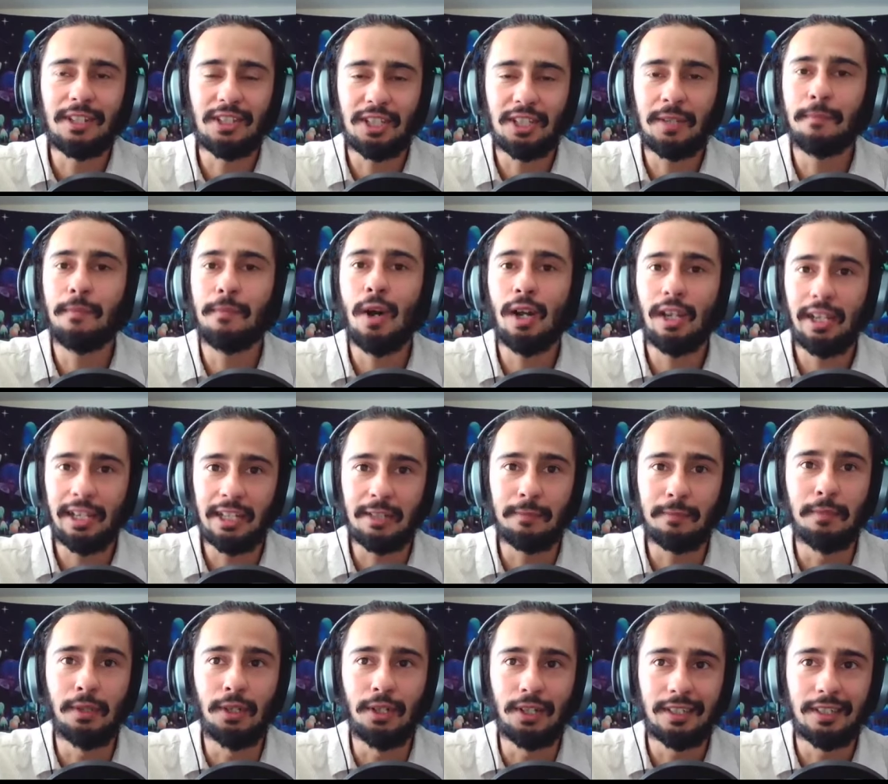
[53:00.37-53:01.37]
symbolic
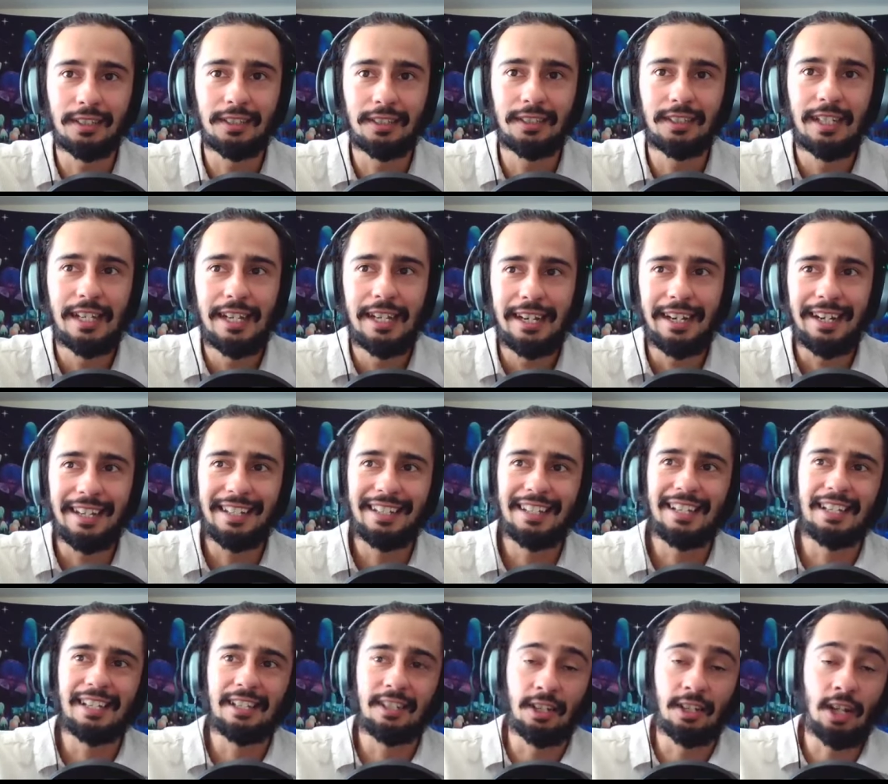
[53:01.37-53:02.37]
book
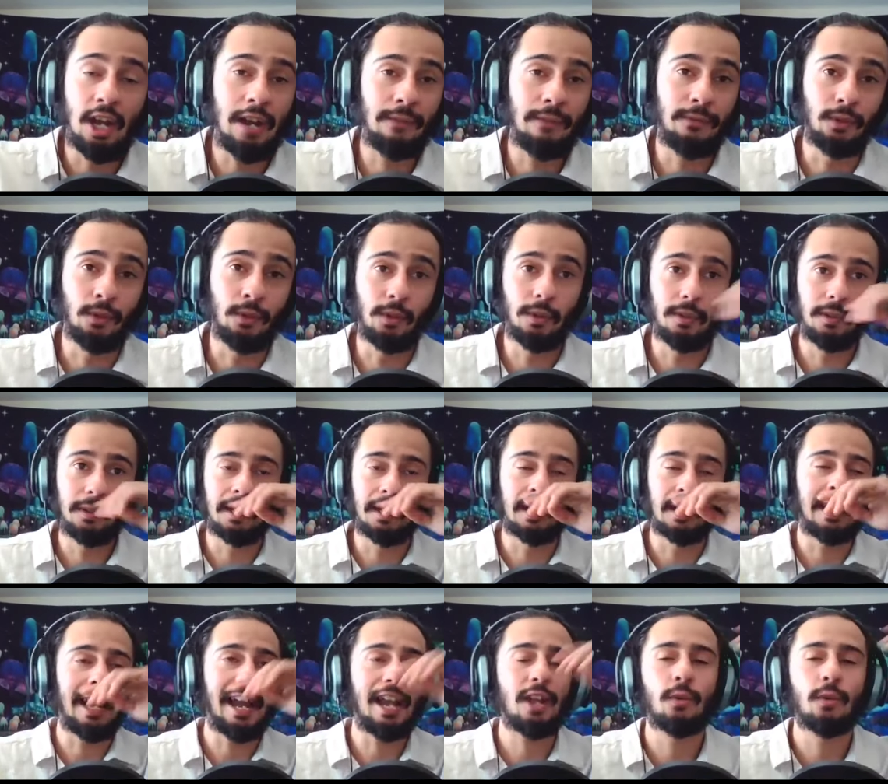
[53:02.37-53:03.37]
novel. The
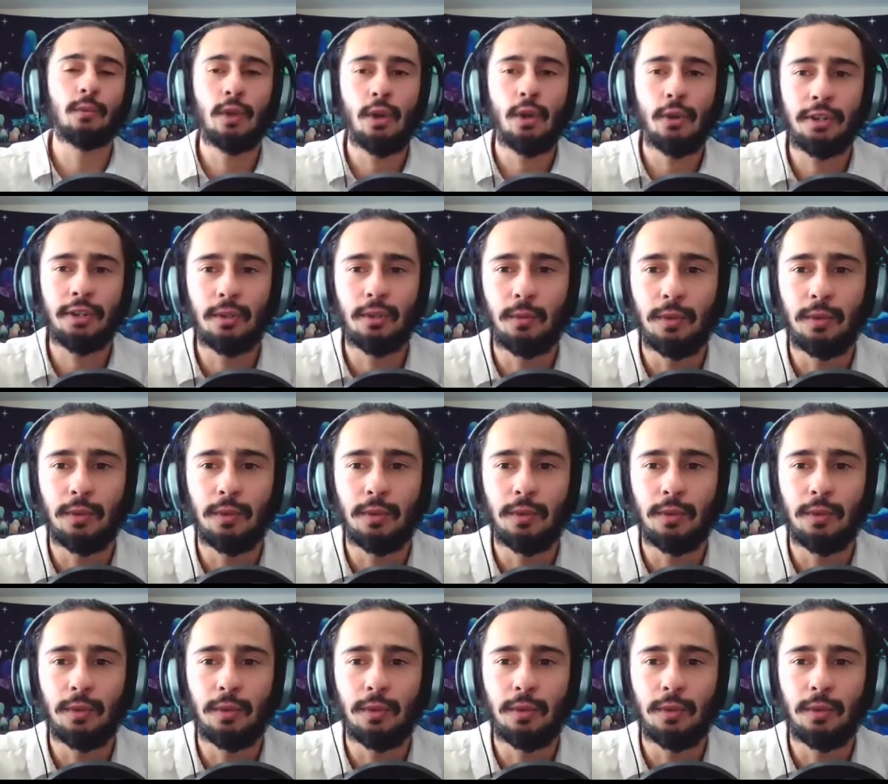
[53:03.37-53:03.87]
guy who wrote it